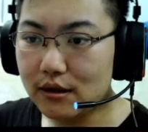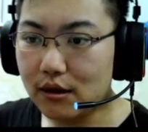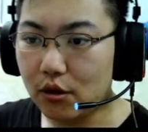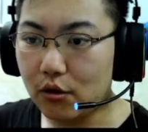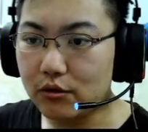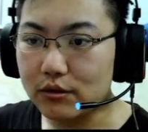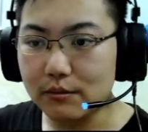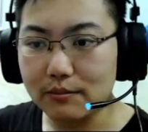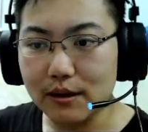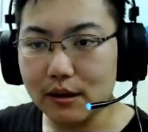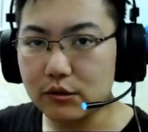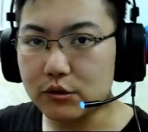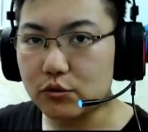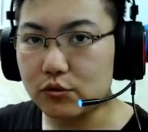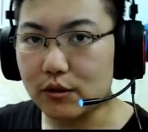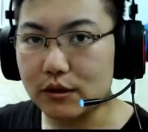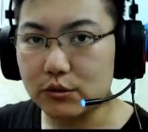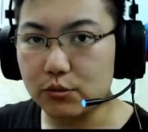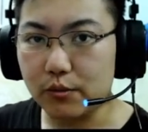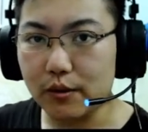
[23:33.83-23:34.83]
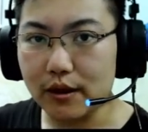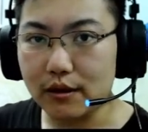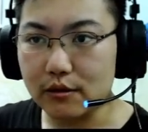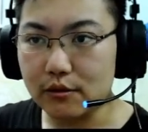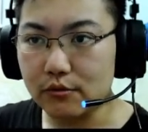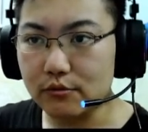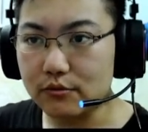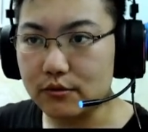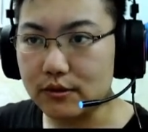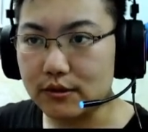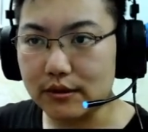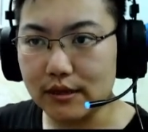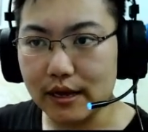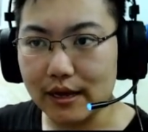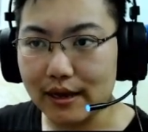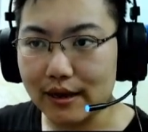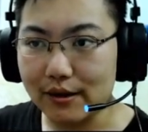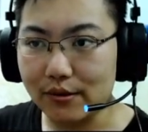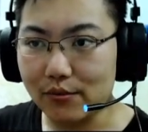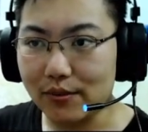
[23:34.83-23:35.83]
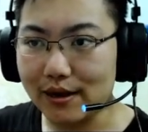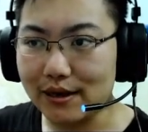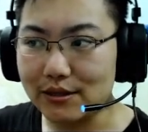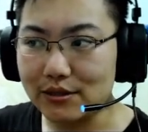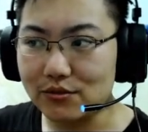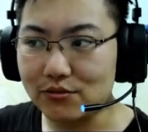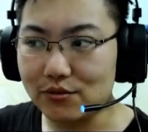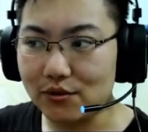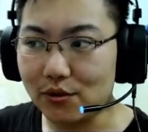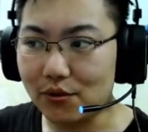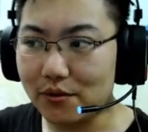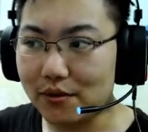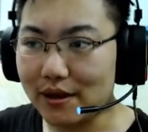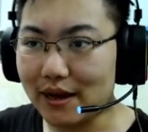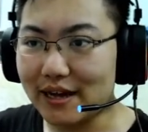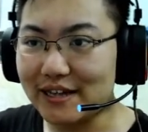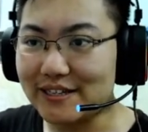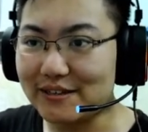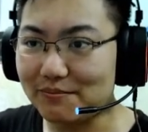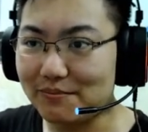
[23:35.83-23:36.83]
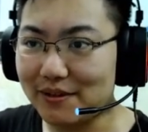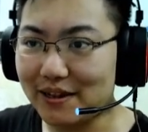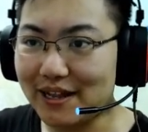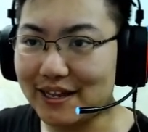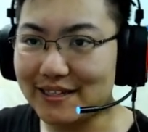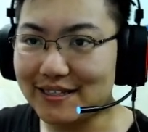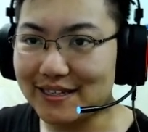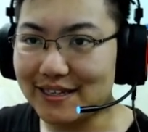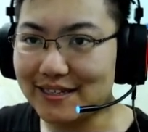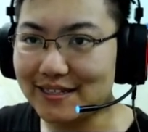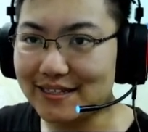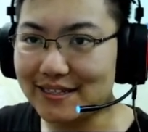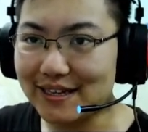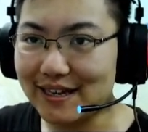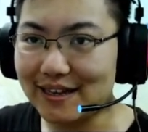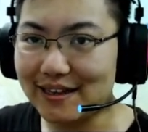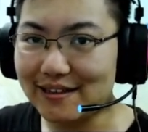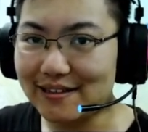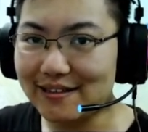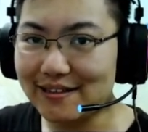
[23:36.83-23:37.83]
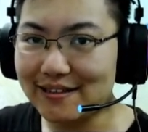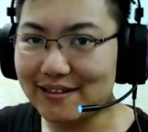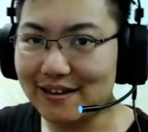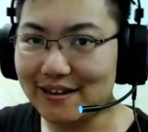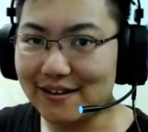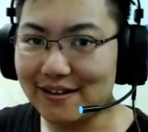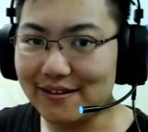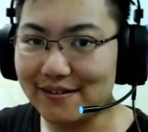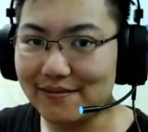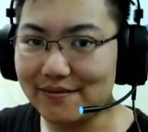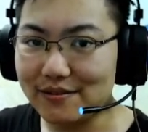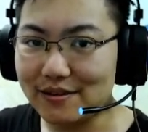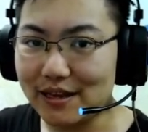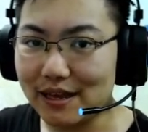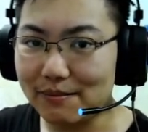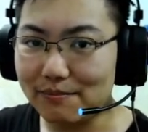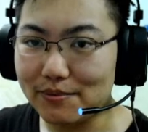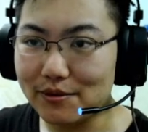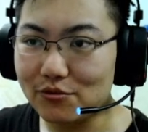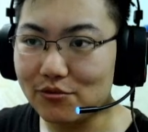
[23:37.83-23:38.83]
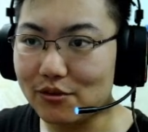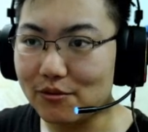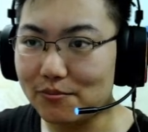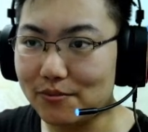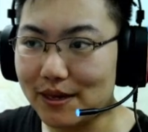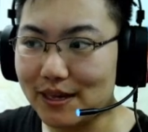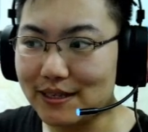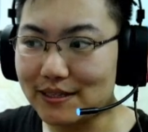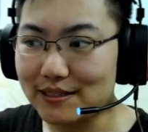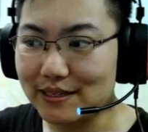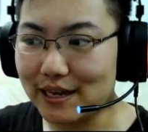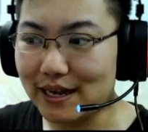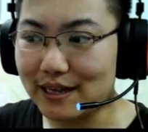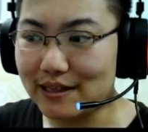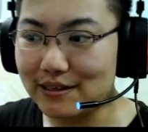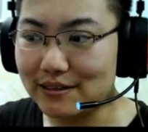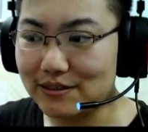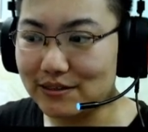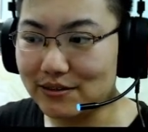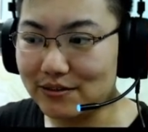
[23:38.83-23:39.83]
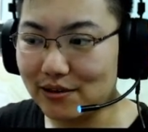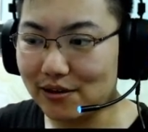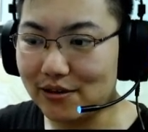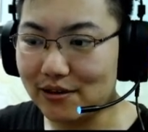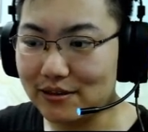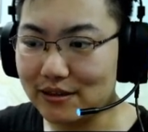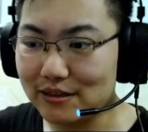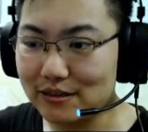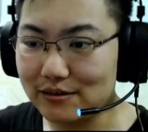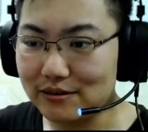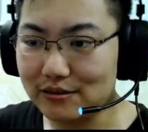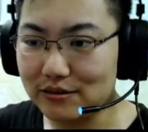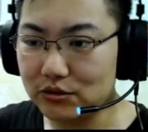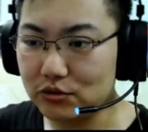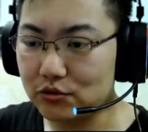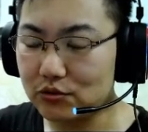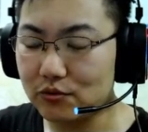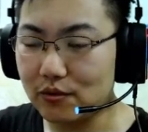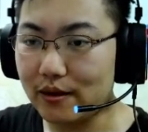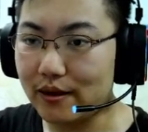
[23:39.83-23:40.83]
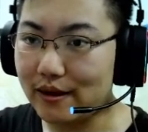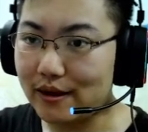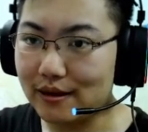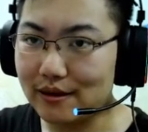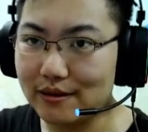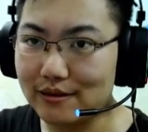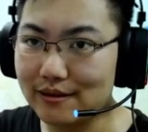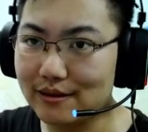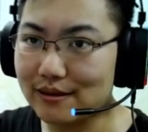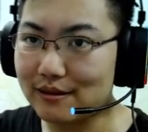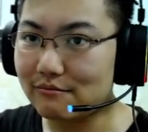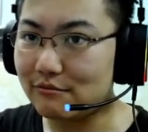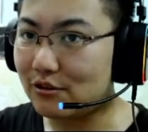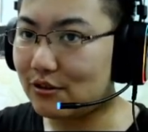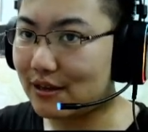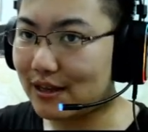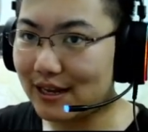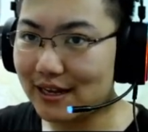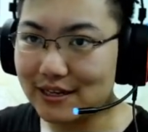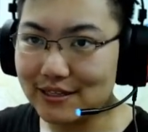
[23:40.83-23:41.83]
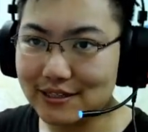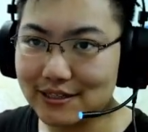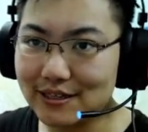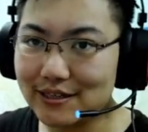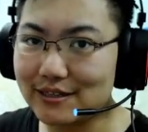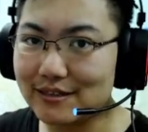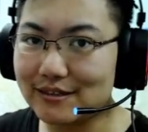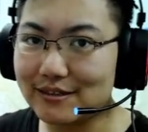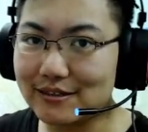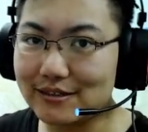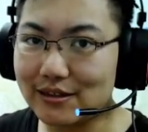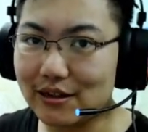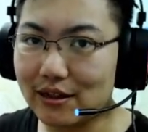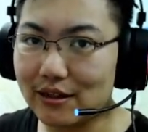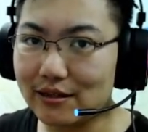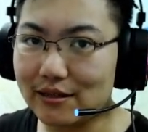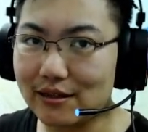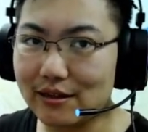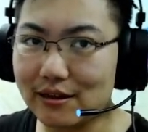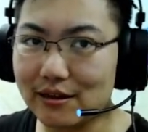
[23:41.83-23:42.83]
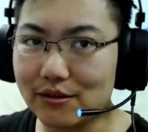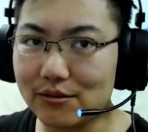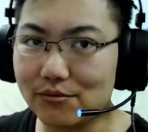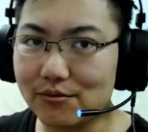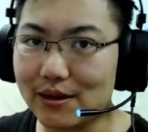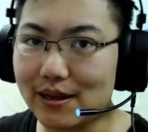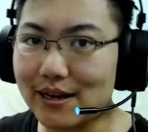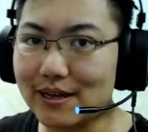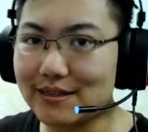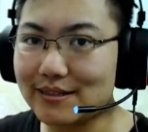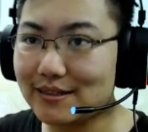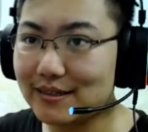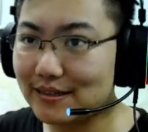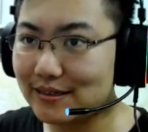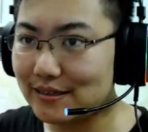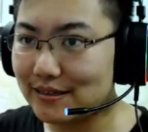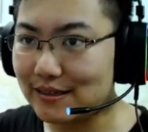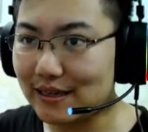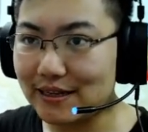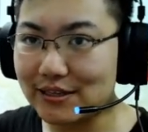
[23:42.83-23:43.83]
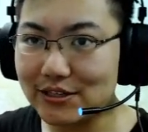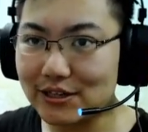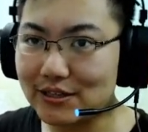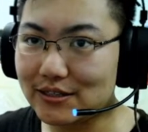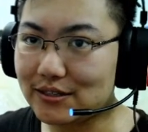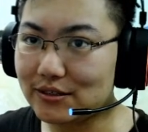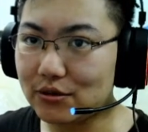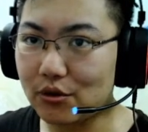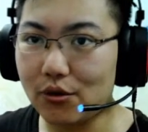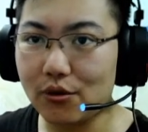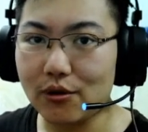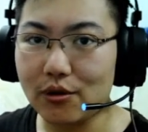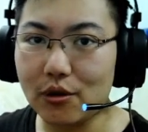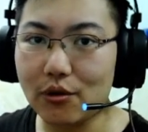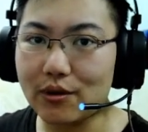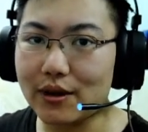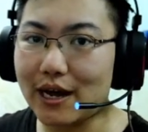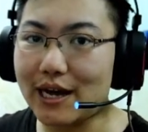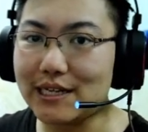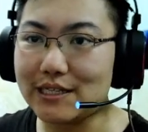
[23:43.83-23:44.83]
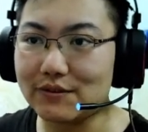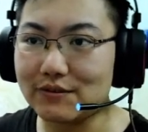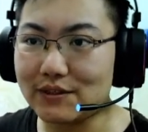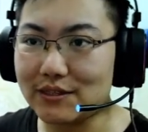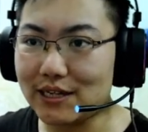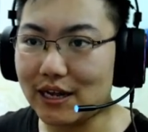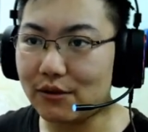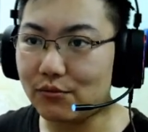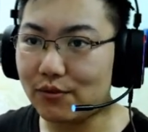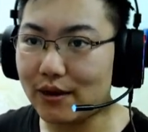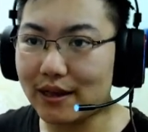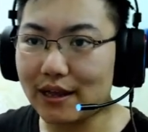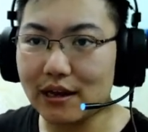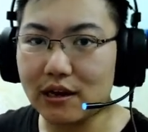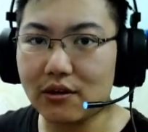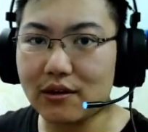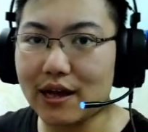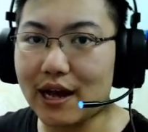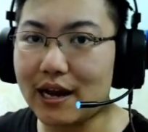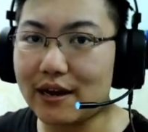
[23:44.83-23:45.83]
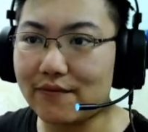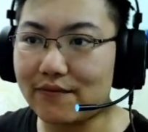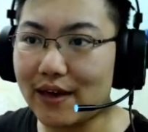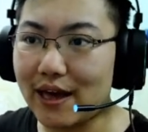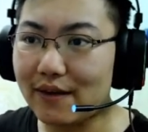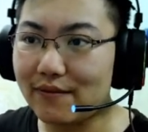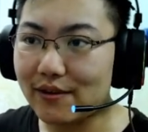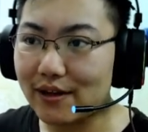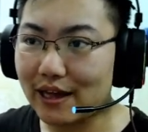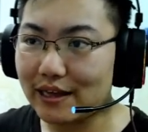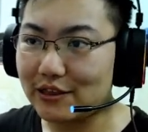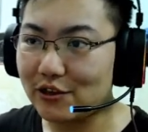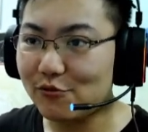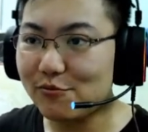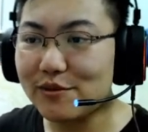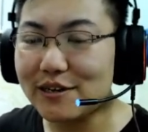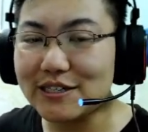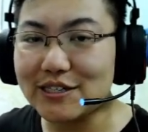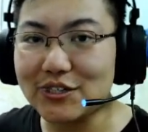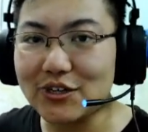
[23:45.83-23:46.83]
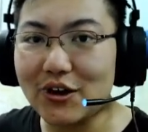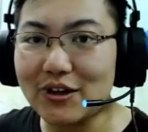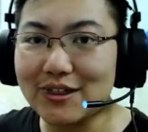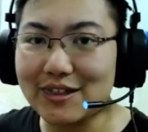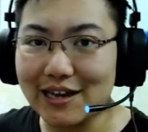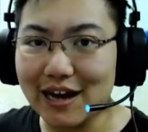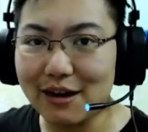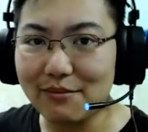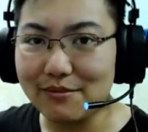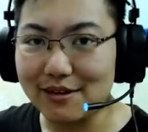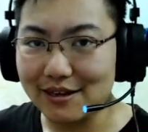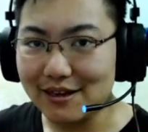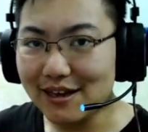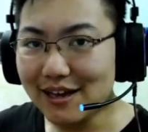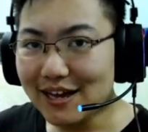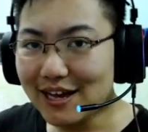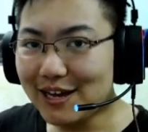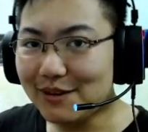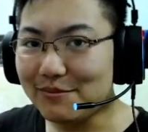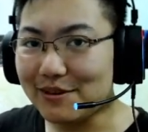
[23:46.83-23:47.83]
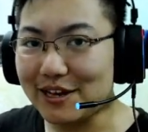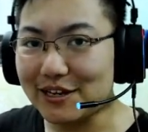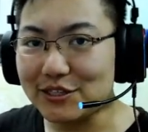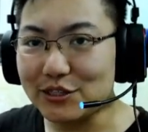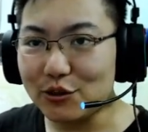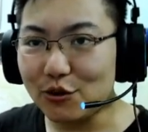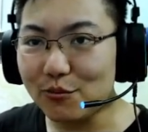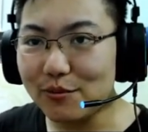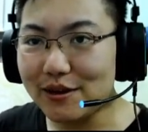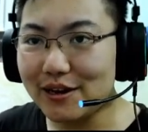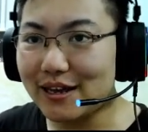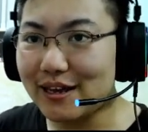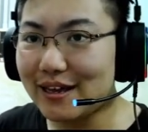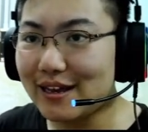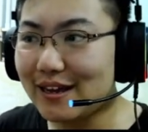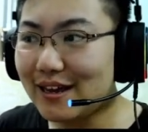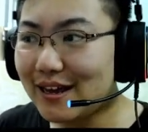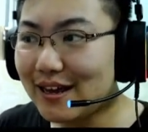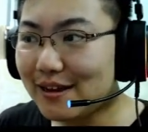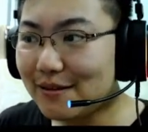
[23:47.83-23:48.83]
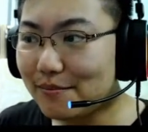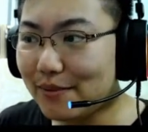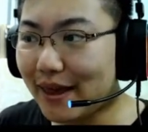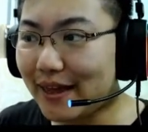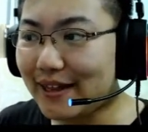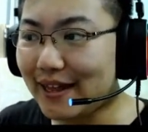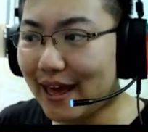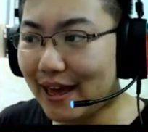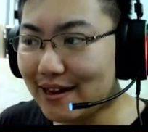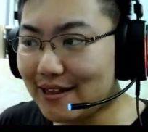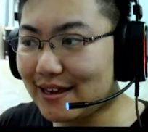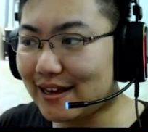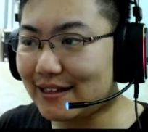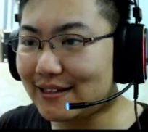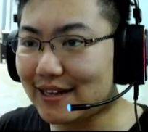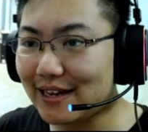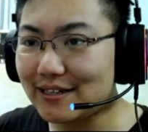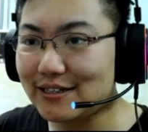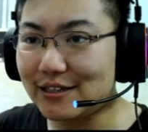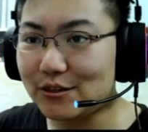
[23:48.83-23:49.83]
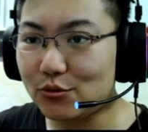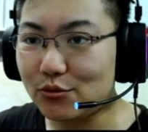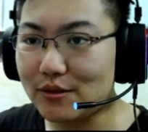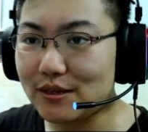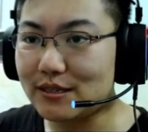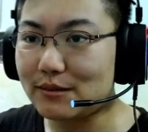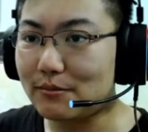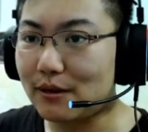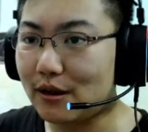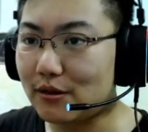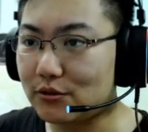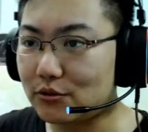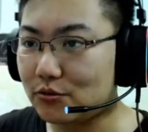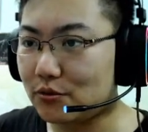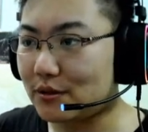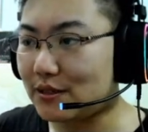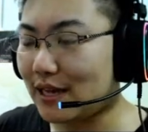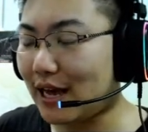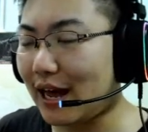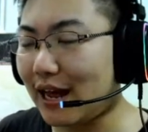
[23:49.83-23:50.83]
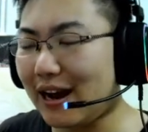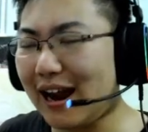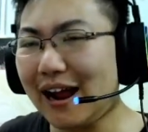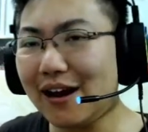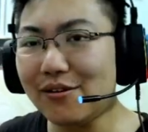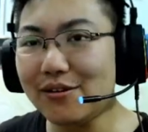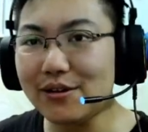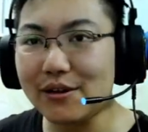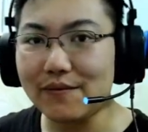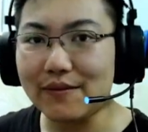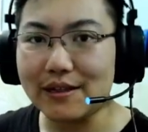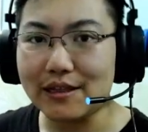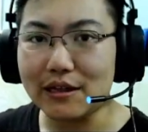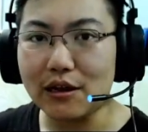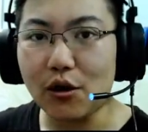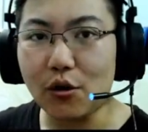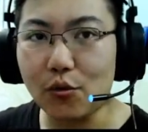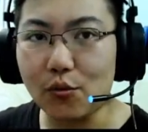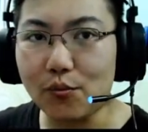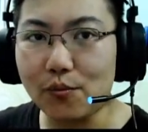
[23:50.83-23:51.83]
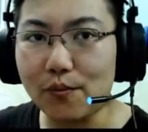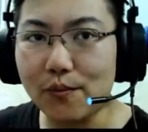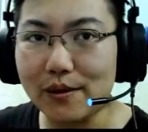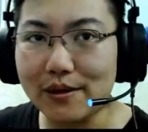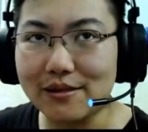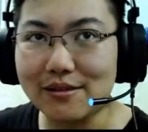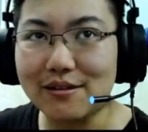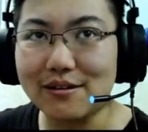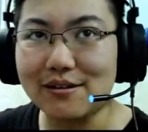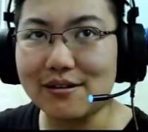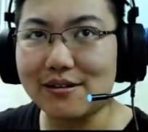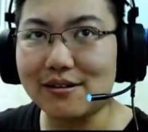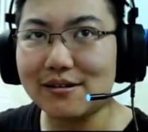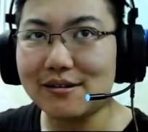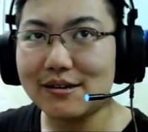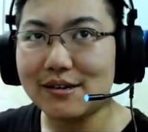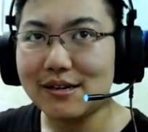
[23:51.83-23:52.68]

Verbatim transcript: all the mouse droids went loose and uh, went into all kinds of places in the imperial base and started destroying the communications uh, the relay stations all, all kinds of stuff wrecking all kind of havoc and nobody saw it coming because nobody paid any attention to these mouse I, I don't even know what their